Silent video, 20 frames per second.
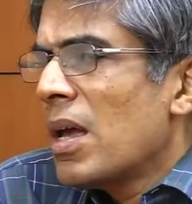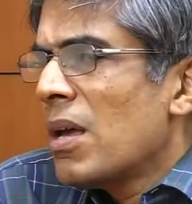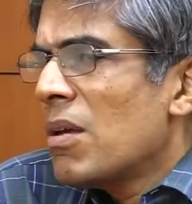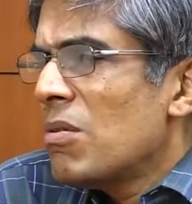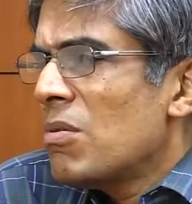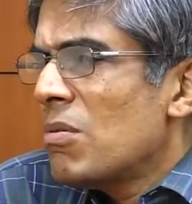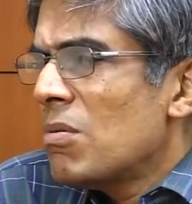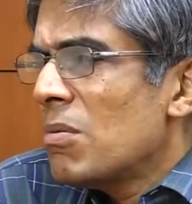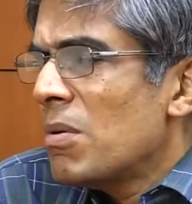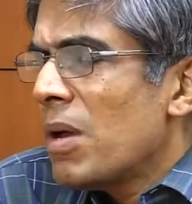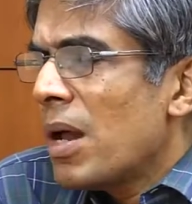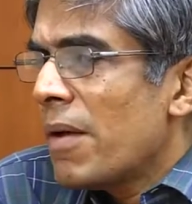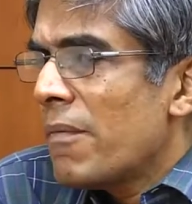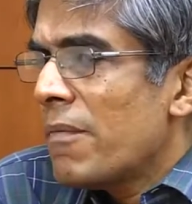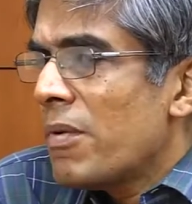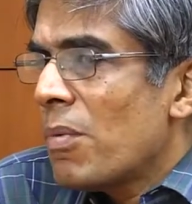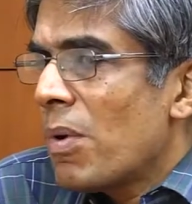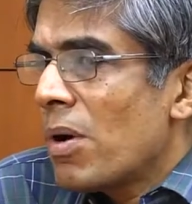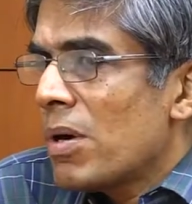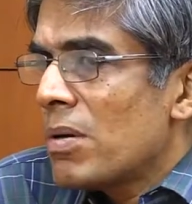We
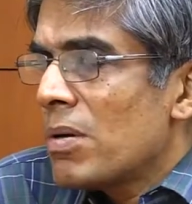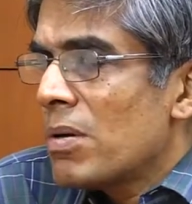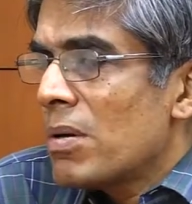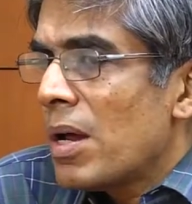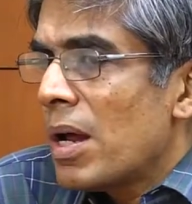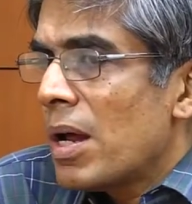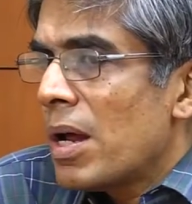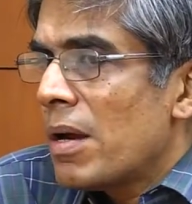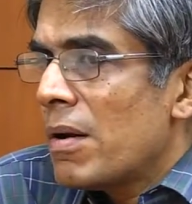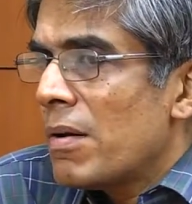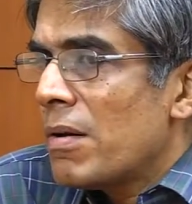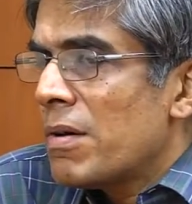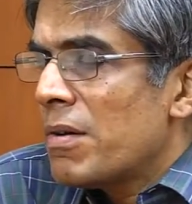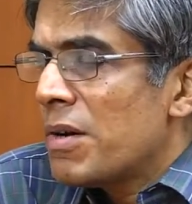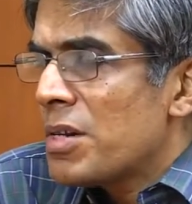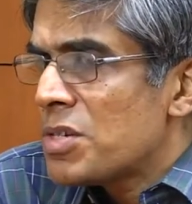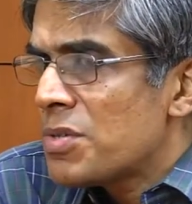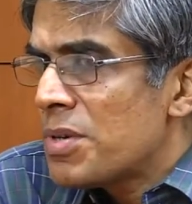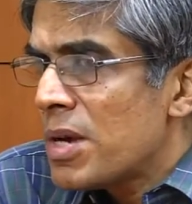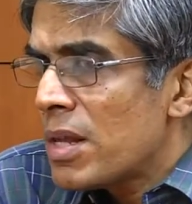want to
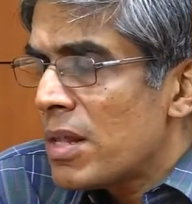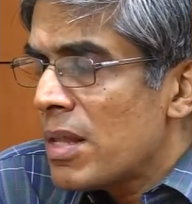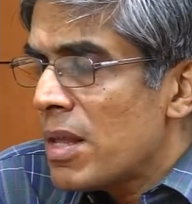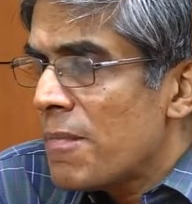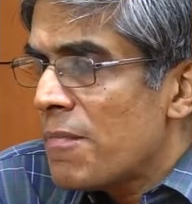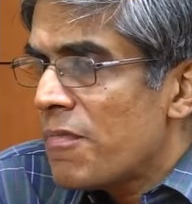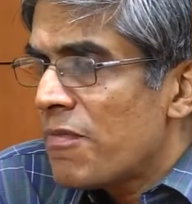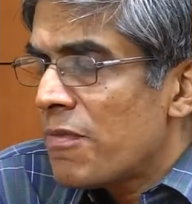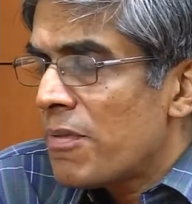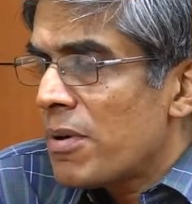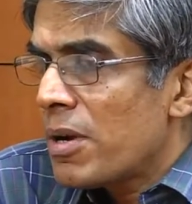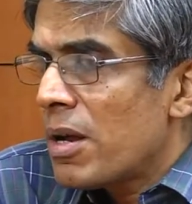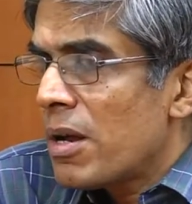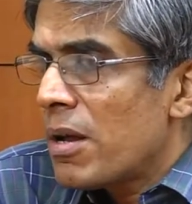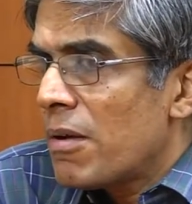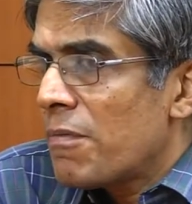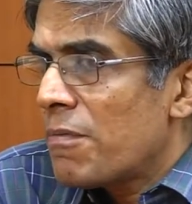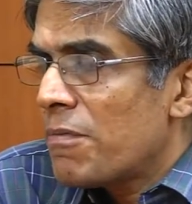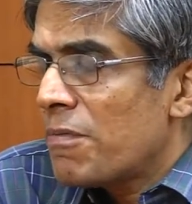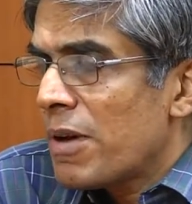restrict the
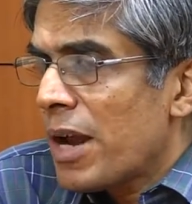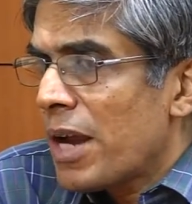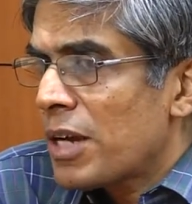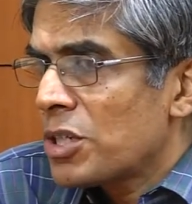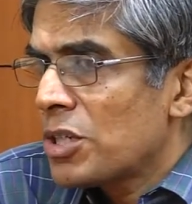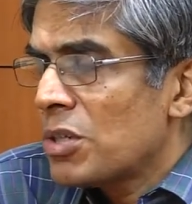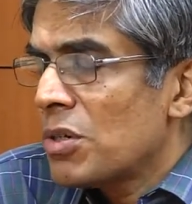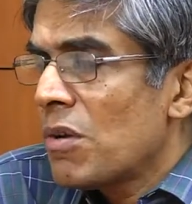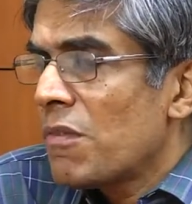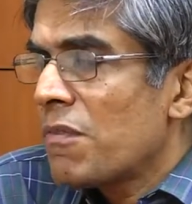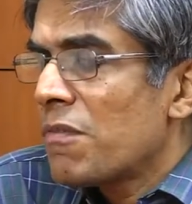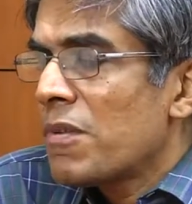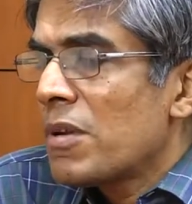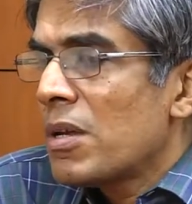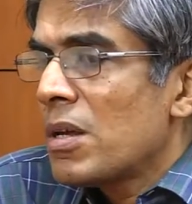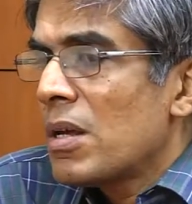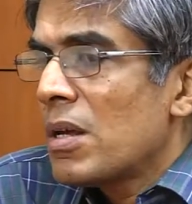fraction of